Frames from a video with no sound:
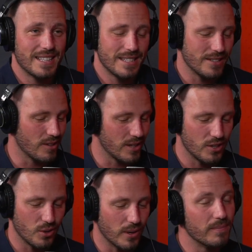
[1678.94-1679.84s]
you got to
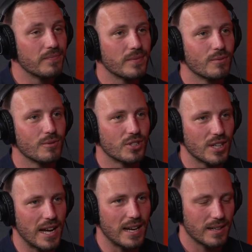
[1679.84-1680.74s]
do it, which
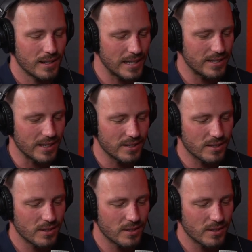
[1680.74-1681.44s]
leads us